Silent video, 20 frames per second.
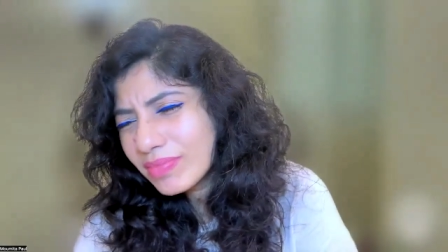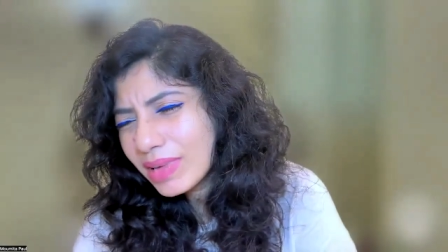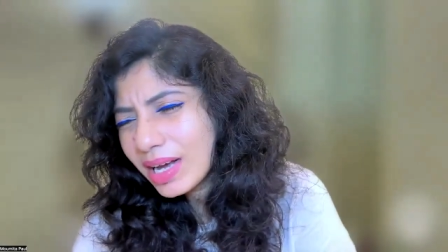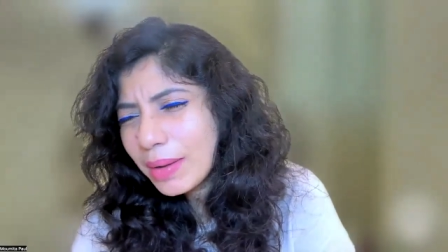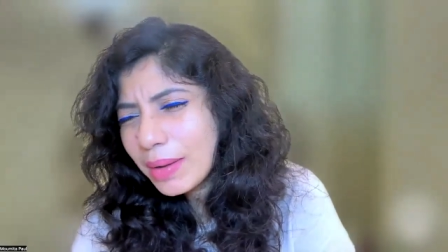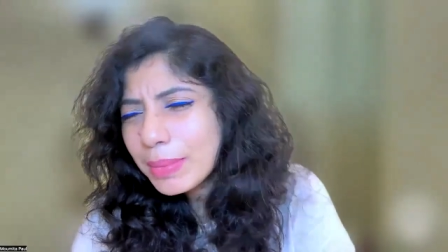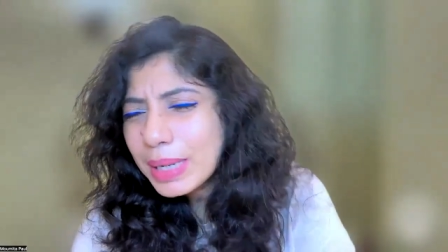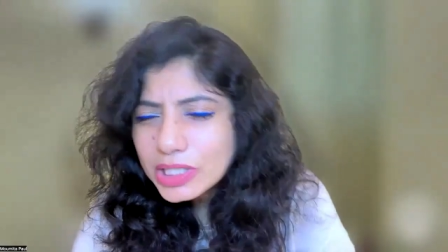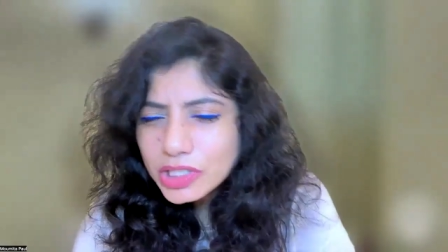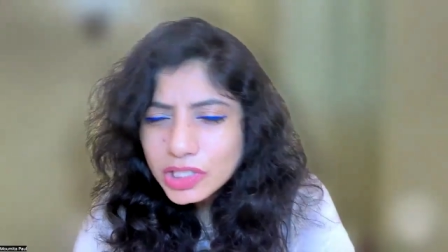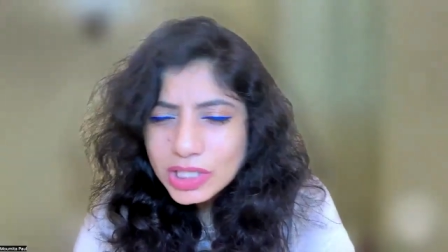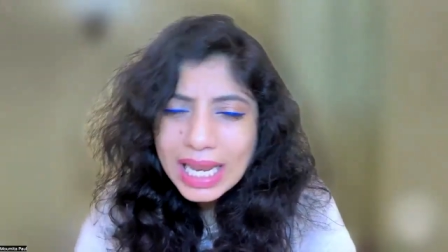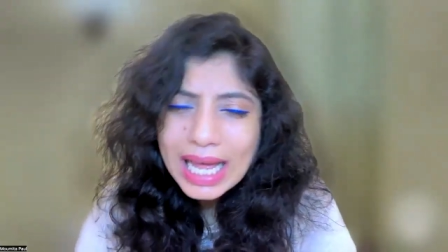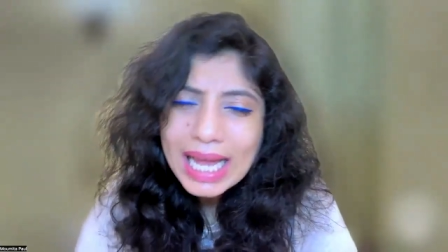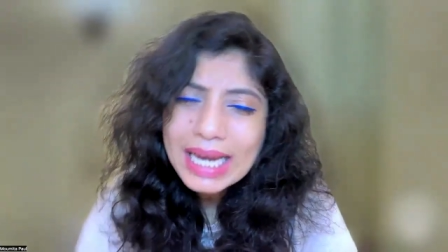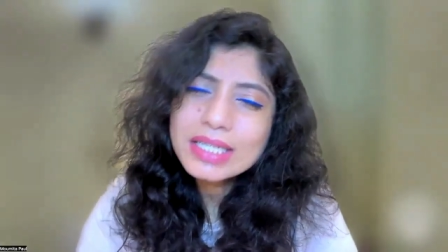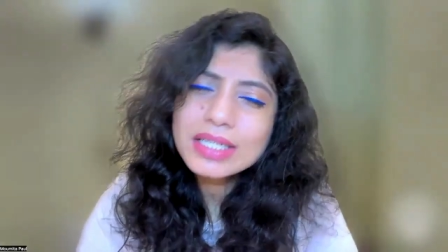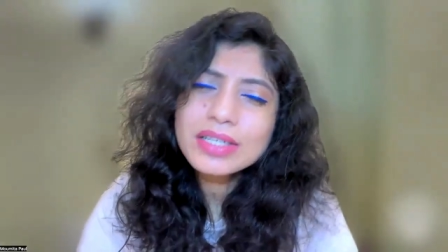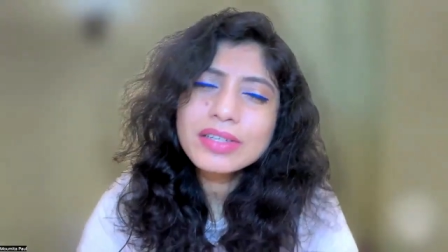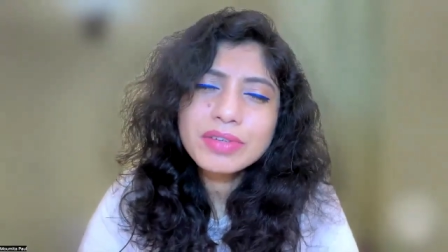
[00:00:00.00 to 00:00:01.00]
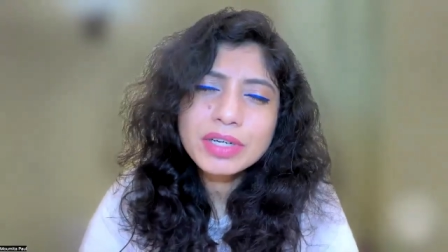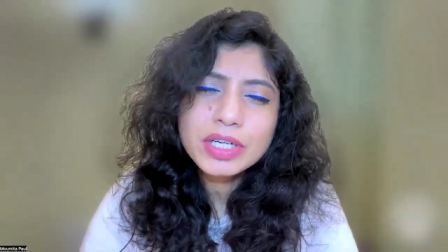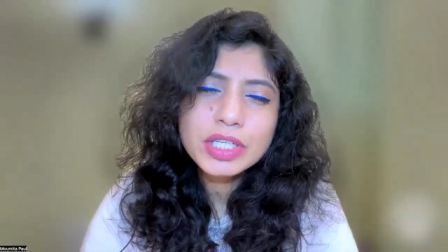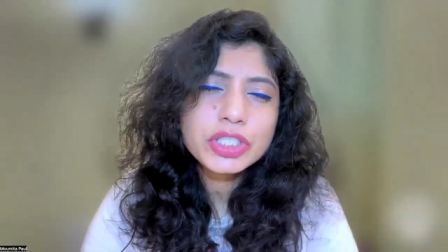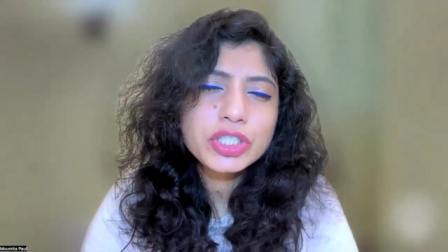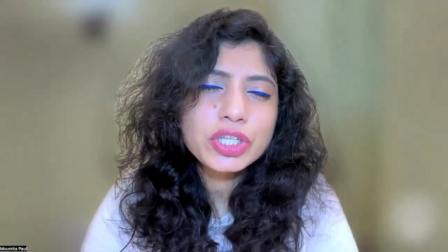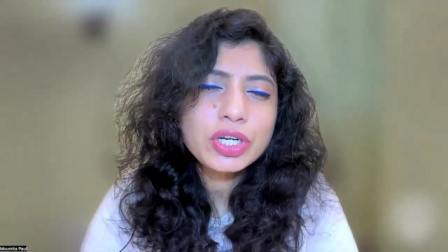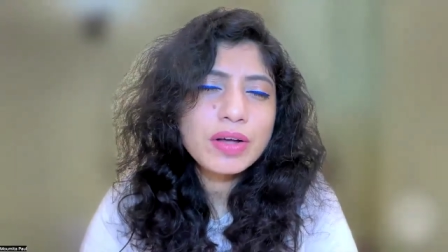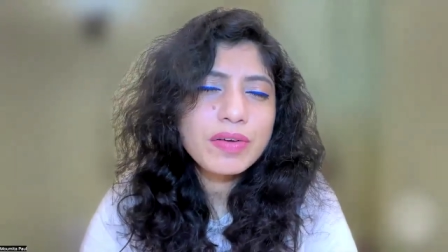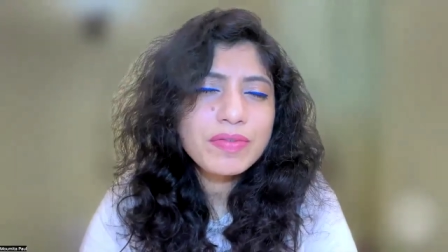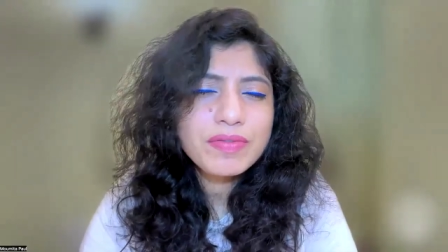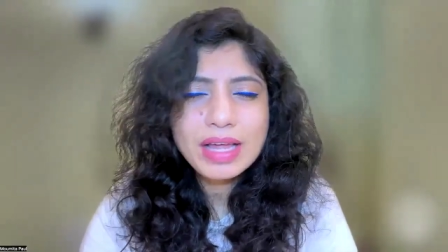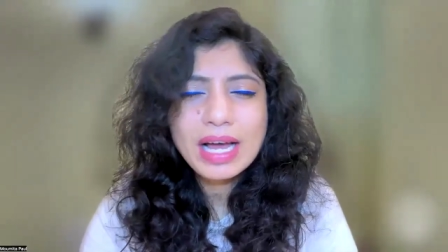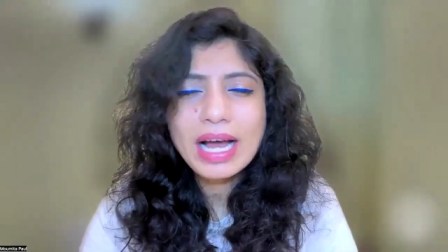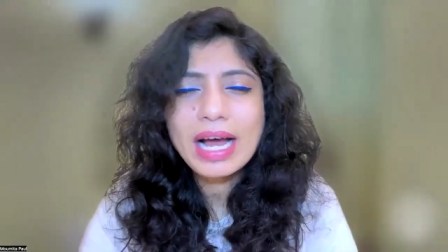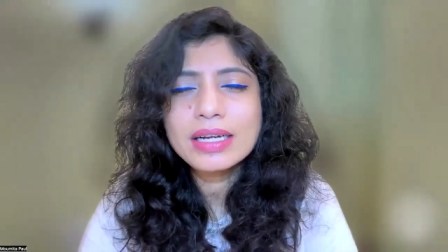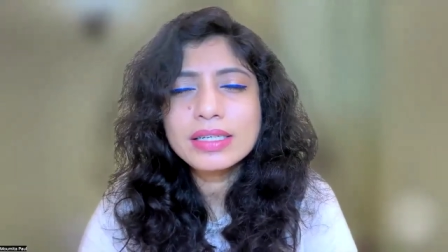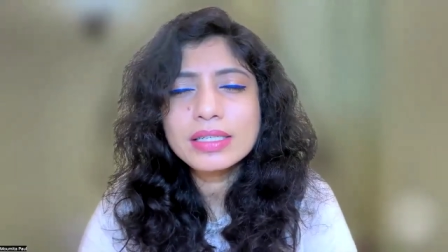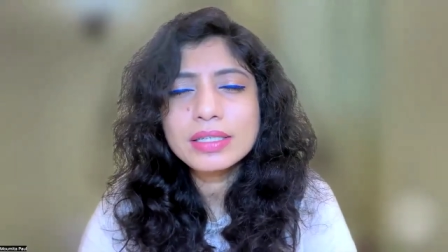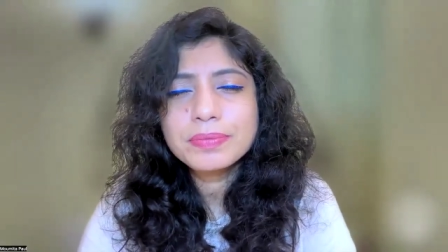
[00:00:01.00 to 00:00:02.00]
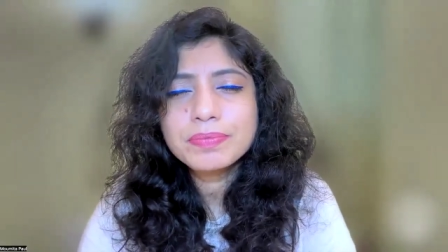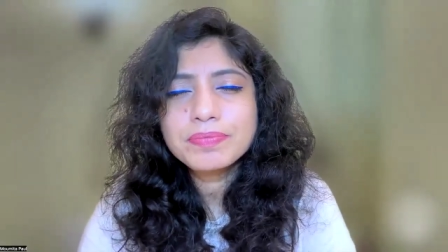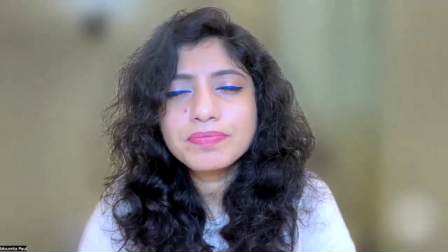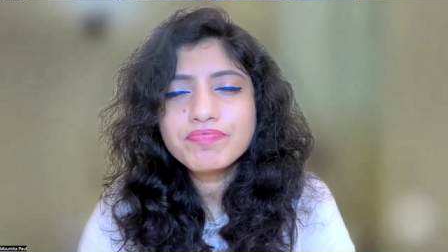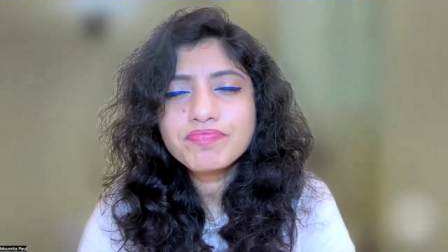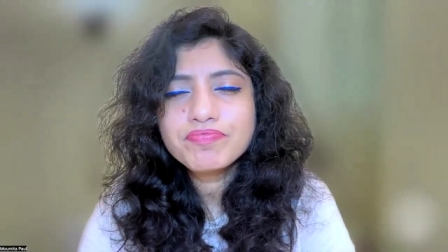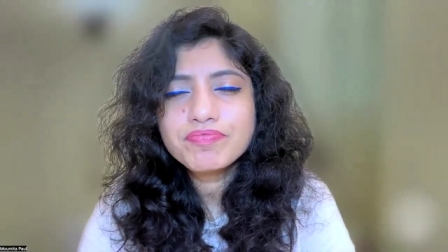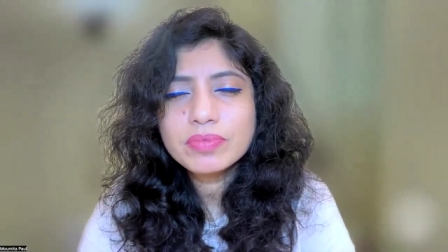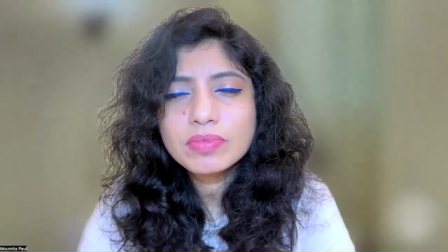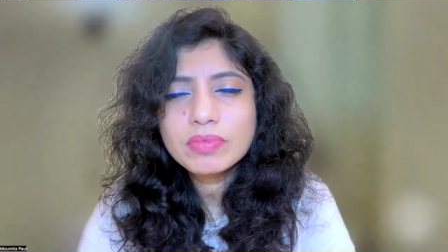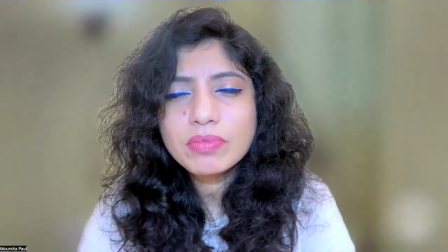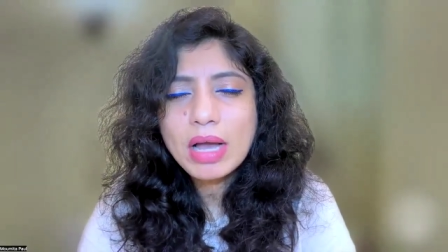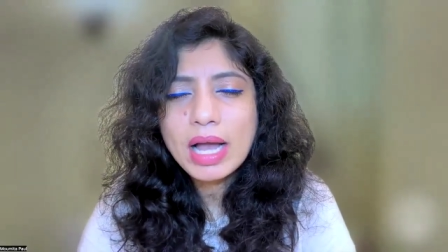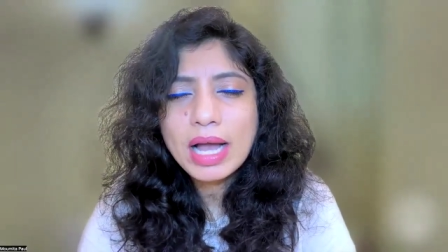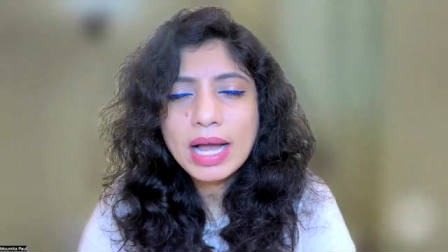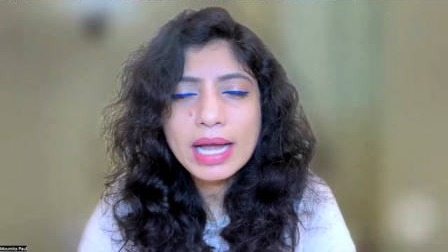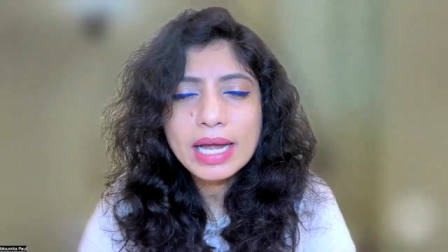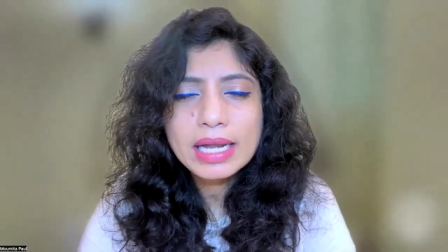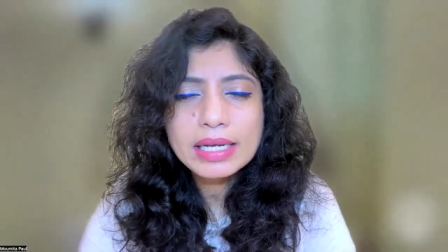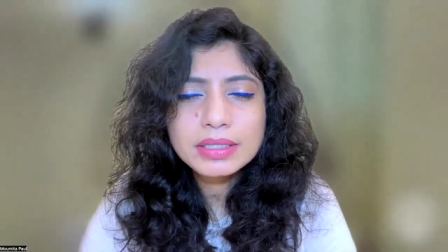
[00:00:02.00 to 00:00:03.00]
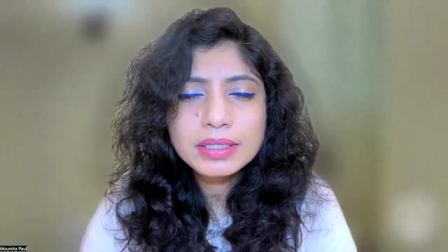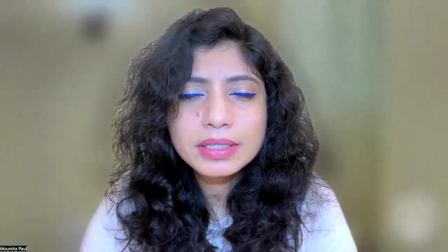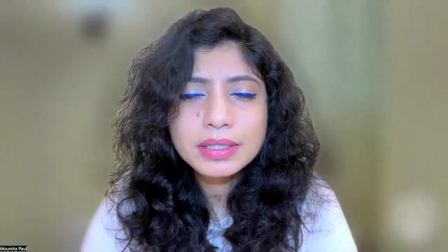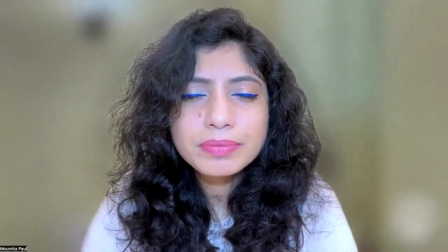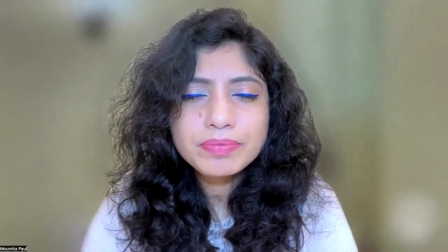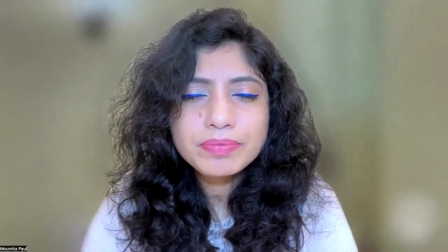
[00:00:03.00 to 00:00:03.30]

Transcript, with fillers: a much lighter version of that. And